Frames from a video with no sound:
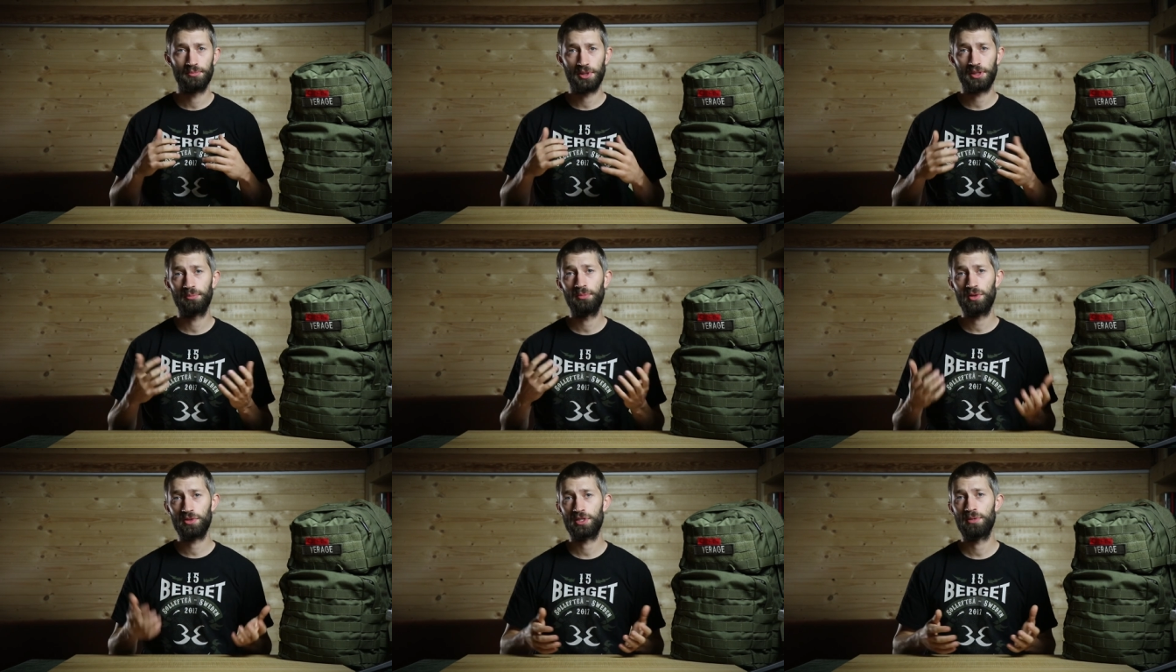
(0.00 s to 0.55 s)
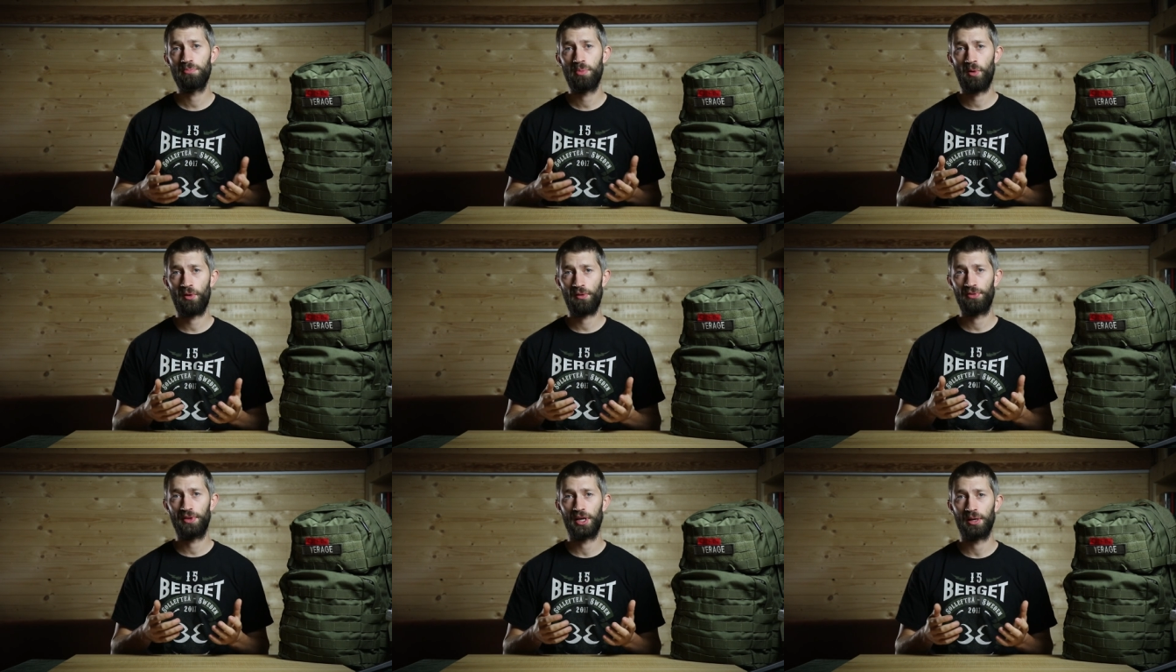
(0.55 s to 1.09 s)
But the most
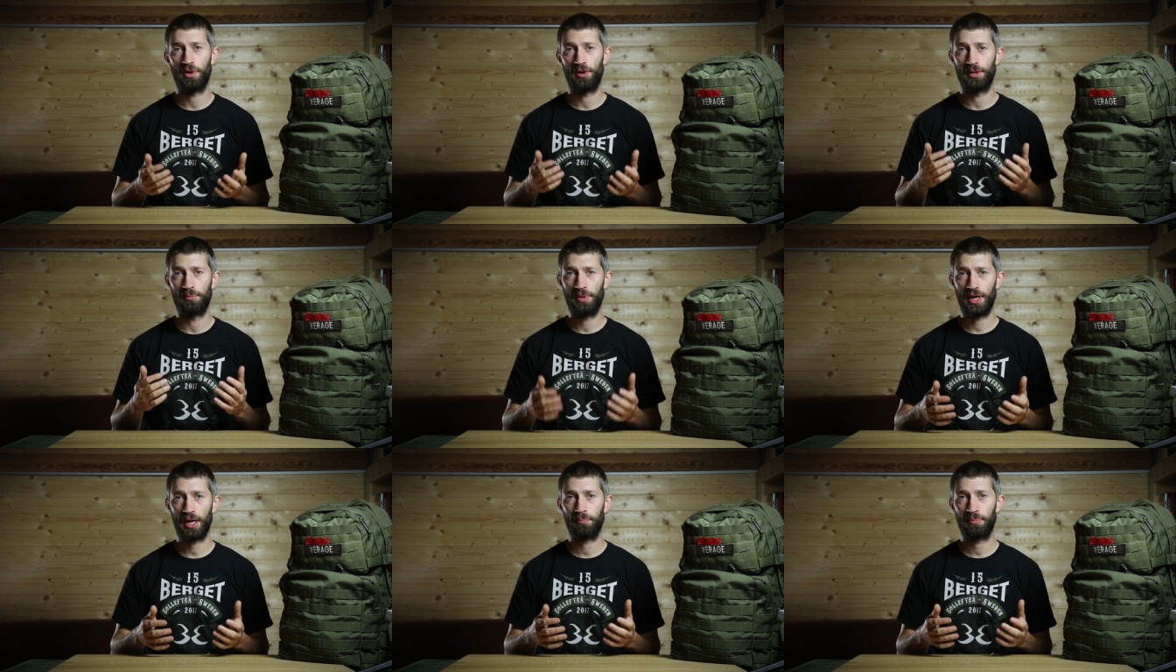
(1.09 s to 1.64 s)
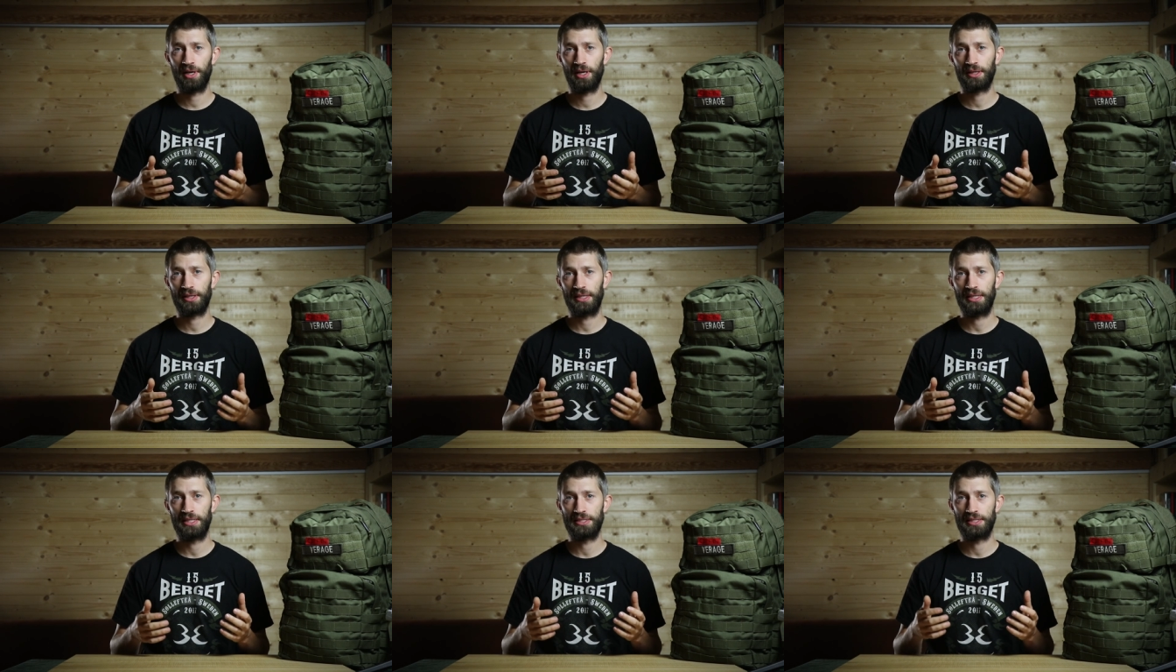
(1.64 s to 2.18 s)
important thing about the
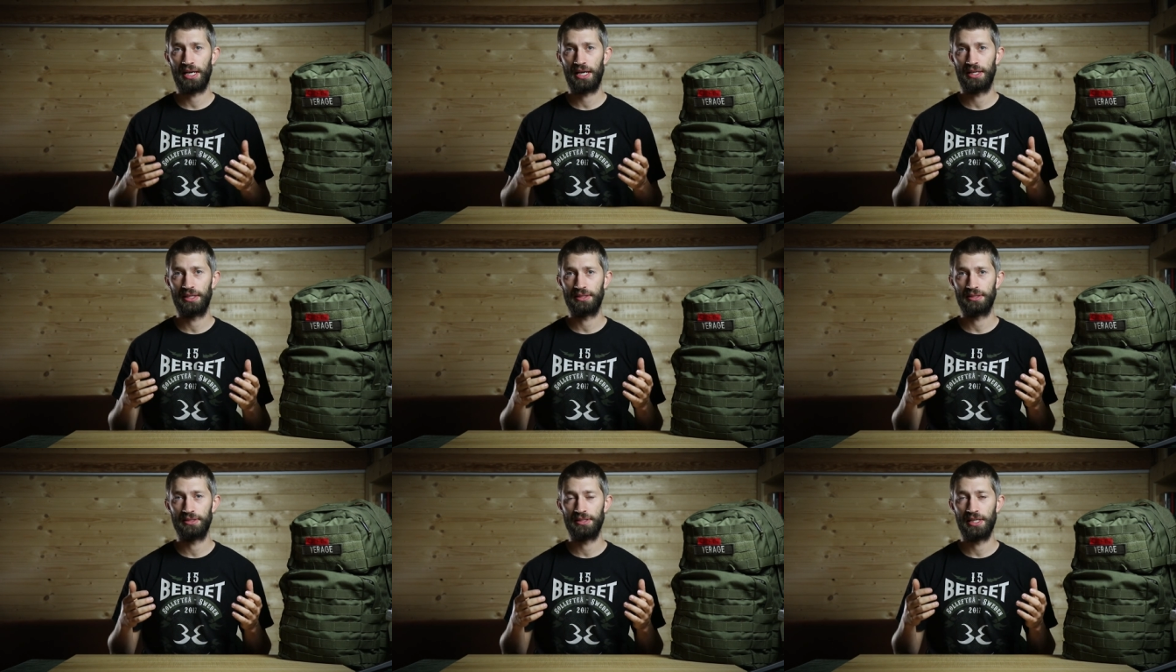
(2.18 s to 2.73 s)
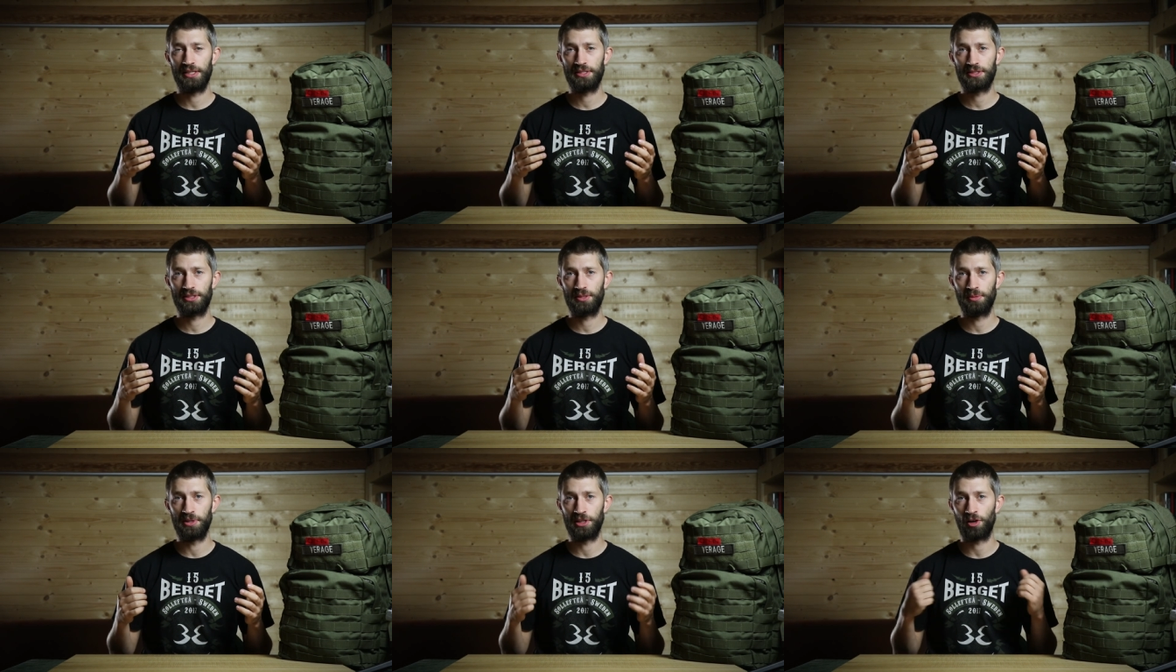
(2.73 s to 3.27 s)
backpack is that it needs
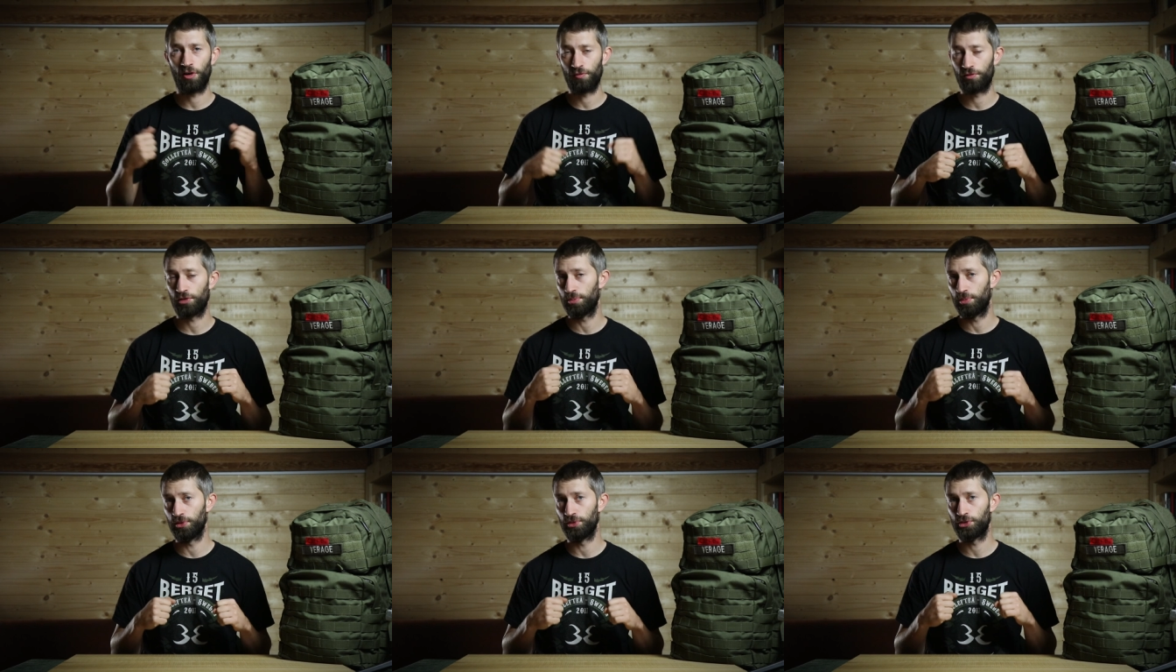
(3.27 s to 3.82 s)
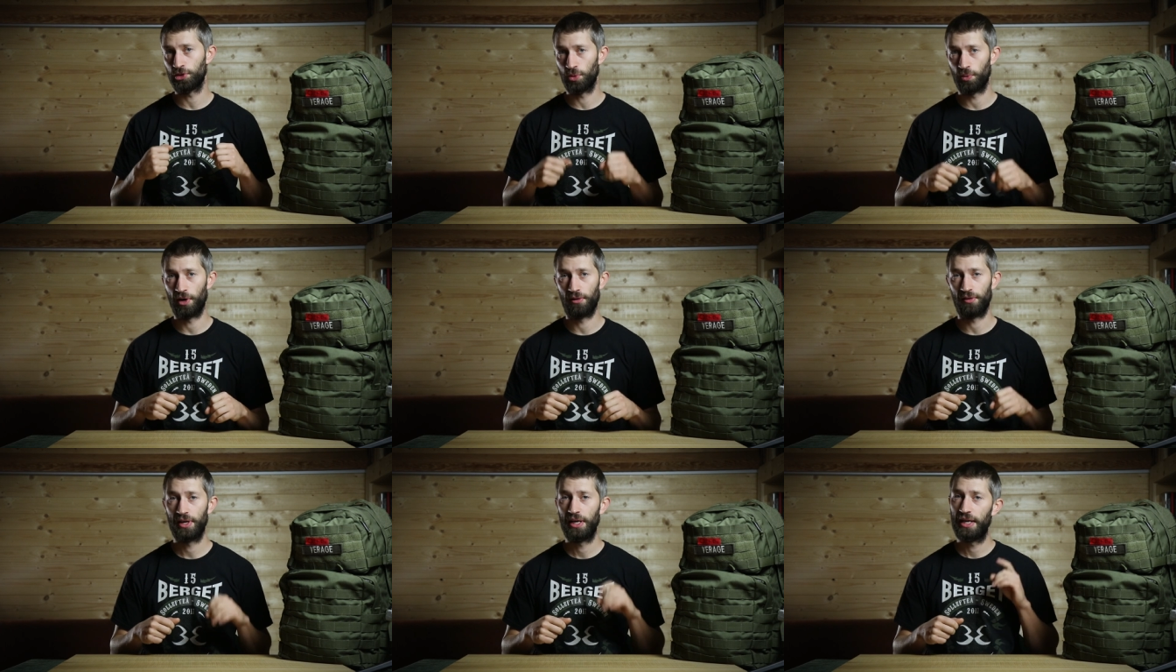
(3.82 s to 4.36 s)
to be comfortable to
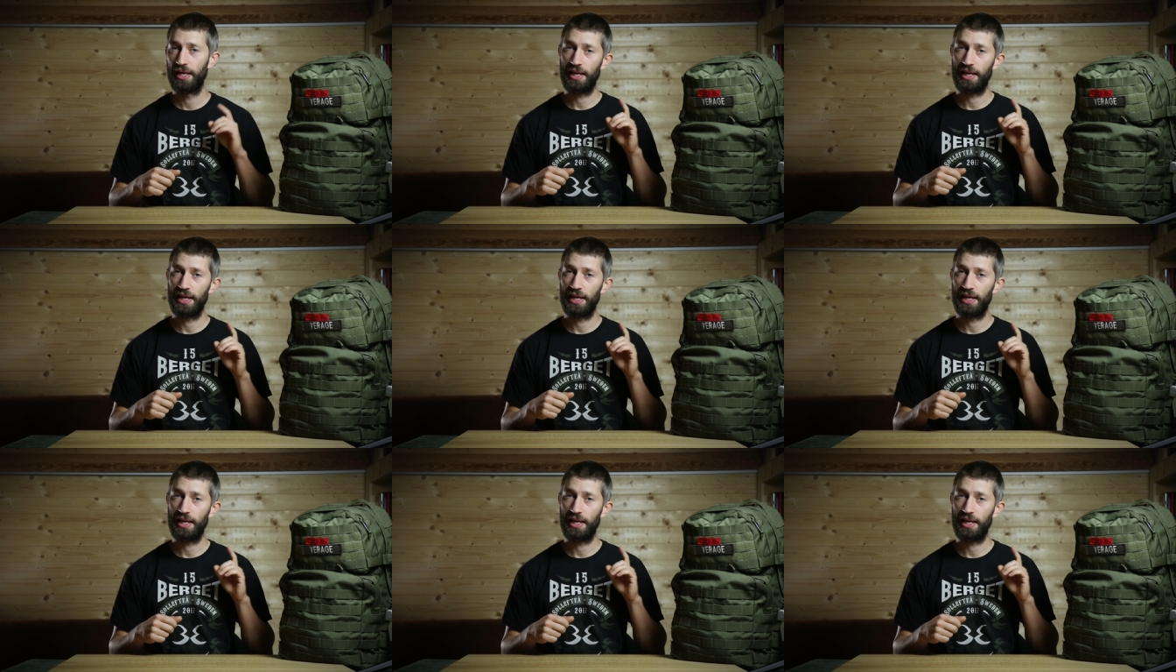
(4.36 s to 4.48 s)
wear.